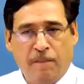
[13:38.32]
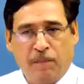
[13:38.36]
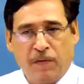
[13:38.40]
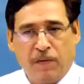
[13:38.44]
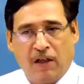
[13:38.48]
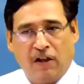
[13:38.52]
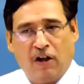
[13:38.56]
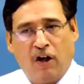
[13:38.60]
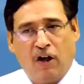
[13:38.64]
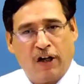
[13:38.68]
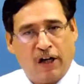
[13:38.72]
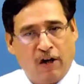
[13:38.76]

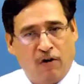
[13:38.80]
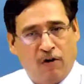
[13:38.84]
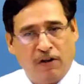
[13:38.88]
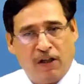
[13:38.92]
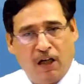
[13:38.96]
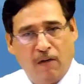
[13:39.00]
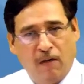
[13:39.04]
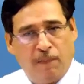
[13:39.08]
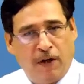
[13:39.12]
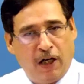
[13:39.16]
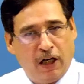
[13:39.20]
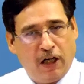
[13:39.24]
Now,
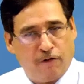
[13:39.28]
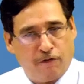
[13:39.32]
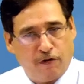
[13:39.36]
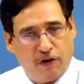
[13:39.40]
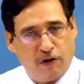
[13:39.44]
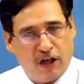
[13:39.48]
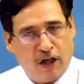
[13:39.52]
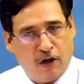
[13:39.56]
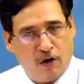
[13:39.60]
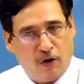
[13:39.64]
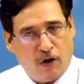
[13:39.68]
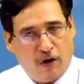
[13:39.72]
accounting part we
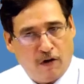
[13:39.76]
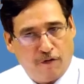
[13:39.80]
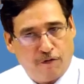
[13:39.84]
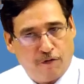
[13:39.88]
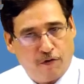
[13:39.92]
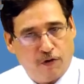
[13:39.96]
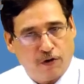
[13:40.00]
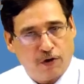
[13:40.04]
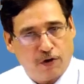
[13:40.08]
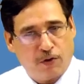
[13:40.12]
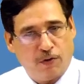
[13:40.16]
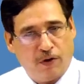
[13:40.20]
are, of
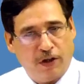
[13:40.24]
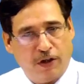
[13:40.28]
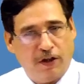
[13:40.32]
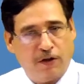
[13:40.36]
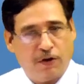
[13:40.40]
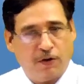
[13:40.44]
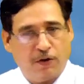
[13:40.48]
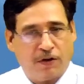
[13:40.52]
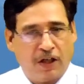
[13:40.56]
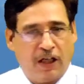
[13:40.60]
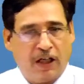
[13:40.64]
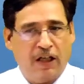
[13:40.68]
course, going
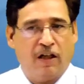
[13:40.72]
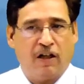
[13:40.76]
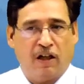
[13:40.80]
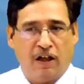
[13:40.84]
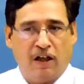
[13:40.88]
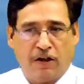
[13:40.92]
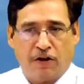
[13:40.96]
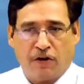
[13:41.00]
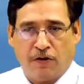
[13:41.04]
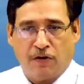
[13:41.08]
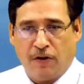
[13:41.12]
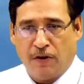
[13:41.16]
to take
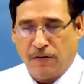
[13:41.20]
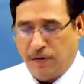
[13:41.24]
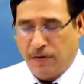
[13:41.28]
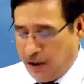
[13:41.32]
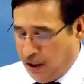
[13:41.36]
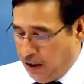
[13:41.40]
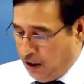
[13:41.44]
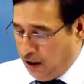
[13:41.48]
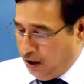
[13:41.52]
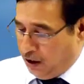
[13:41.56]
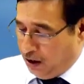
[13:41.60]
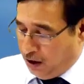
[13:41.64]
later on.
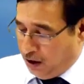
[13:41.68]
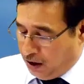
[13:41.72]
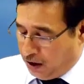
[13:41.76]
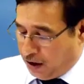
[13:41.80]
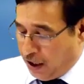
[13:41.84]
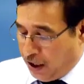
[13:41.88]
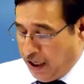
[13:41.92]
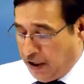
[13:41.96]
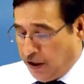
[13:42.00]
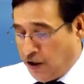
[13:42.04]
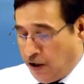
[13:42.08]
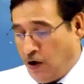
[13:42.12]

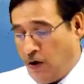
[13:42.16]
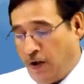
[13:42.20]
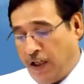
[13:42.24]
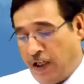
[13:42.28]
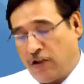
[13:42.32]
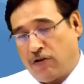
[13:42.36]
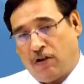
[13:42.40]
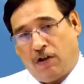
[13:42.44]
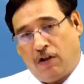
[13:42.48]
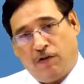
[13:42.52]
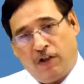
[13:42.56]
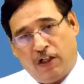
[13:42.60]
Right now,
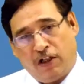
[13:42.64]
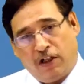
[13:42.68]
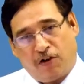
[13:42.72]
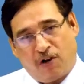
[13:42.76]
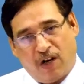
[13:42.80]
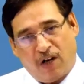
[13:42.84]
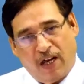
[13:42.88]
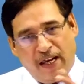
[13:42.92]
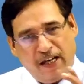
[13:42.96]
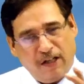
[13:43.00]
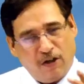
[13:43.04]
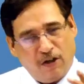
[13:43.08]
actually, we are
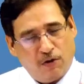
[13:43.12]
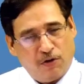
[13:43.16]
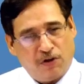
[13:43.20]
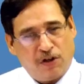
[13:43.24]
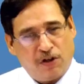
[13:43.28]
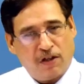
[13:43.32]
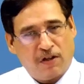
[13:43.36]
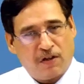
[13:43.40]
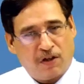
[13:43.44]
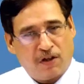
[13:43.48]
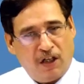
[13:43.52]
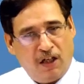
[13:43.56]
trying to
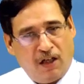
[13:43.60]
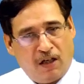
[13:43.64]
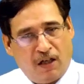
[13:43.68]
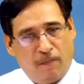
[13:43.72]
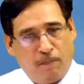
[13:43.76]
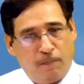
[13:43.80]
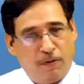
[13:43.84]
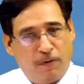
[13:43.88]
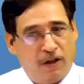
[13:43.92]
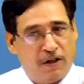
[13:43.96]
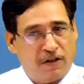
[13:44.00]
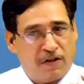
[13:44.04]
just take a
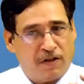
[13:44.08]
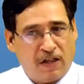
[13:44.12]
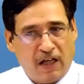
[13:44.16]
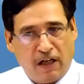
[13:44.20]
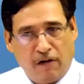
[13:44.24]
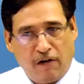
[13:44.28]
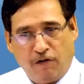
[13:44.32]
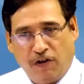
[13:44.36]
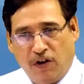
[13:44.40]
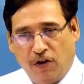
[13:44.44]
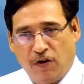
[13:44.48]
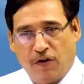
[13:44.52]
bird's eye
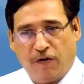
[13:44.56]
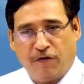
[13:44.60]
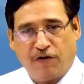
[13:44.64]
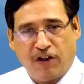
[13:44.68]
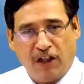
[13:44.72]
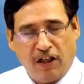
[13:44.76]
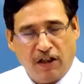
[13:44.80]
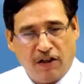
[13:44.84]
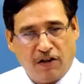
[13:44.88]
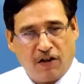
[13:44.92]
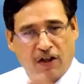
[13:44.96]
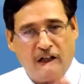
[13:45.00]
view of
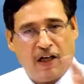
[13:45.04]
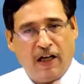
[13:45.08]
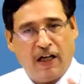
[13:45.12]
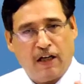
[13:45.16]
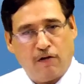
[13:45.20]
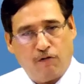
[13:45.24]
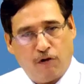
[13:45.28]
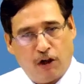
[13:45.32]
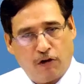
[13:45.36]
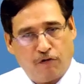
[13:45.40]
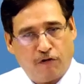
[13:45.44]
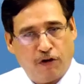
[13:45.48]
the entire
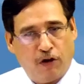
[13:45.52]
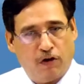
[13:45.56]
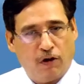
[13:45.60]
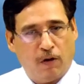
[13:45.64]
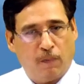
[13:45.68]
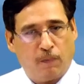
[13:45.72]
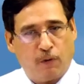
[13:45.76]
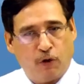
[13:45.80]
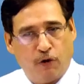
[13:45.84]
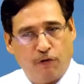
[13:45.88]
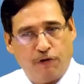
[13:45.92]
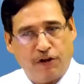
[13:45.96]
what we call
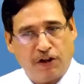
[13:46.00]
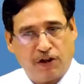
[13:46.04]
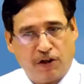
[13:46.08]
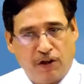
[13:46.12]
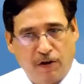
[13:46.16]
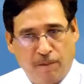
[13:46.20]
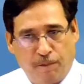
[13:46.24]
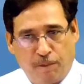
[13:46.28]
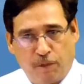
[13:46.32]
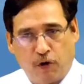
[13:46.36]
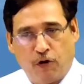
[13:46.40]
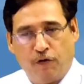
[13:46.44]

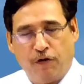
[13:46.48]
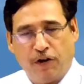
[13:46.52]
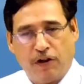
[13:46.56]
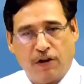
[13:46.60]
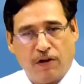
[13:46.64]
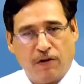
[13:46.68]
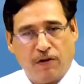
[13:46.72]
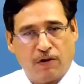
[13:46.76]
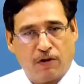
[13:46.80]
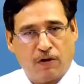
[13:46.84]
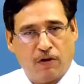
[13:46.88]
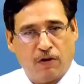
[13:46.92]

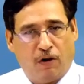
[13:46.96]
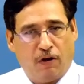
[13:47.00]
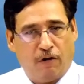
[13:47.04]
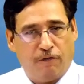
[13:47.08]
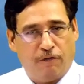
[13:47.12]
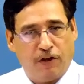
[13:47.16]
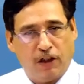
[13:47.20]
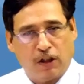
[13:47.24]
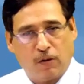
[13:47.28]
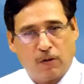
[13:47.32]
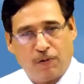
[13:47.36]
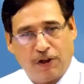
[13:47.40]
provisions
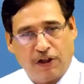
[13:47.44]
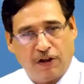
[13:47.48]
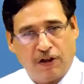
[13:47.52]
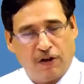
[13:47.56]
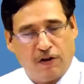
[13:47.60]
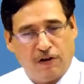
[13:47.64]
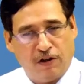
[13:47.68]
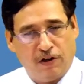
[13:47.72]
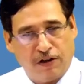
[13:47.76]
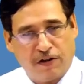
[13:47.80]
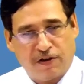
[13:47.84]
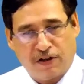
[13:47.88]
of this
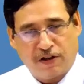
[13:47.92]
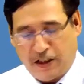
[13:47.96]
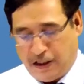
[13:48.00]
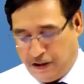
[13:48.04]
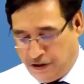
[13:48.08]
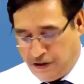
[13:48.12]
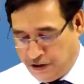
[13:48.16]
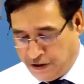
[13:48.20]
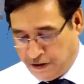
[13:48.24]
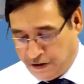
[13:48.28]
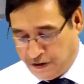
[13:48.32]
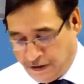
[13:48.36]
particular
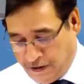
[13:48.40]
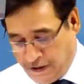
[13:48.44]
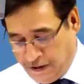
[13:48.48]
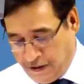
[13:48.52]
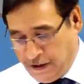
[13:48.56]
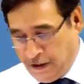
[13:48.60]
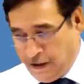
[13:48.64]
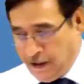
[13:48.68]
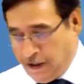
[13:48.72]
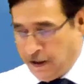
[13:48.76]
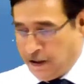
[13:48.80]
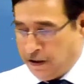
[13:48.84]
standard.
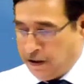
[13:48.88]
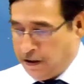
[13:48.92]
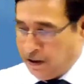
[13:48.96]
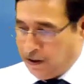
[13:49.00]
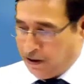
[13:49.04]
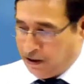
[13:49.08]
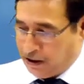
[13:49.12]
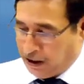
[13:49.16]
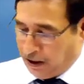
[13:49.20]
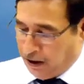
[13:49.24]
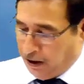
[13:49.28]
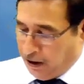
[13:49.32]

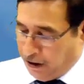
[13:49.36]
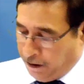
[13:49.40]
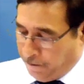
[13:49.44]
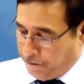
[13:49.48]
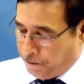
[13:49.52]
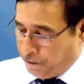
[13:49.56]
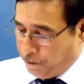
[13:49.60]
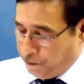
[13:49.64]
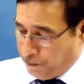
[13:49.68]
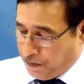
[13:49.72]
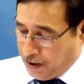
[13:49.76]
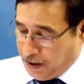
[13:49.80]
See,
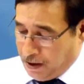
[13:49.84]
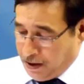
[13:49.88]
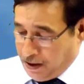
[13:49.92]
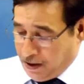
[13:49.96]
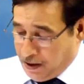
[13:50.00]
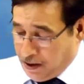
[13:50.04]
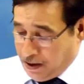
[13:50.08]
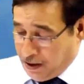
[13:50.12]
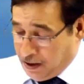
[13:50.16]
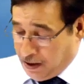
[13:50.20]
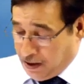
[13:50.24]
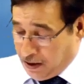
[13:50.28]

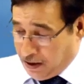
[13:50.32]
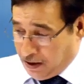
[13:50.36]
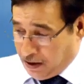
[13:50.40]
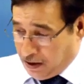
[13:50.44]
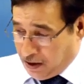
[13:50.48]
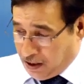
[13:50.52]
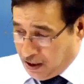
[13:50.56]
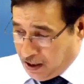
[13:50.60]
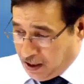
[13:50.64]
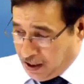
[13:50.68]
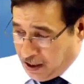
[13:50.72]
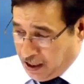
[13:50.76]

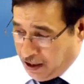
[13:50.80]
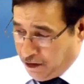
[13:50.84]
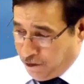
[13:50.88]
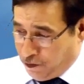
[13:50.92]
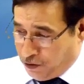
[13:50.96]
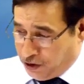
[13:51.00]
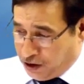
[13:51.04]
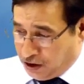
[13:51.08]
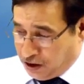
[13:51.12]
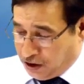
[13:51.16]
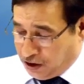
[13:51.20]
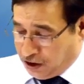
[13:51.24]
I
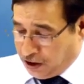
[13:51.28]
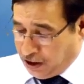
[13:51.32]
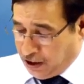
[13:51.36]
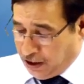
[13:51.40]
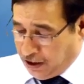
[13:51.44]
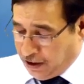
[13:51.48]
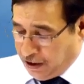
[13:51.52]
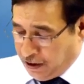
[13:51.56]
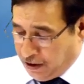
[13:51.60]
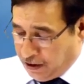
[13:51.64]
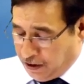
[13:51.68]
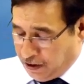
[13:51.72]
was
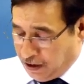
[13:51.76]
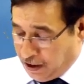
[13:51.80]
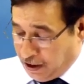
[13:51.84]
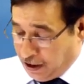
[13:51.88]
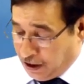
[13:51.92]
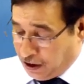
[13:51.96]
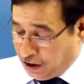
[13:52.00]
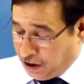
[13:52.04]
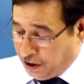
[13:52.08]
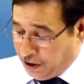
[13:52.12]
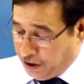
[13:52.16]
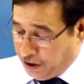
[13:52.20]
telling that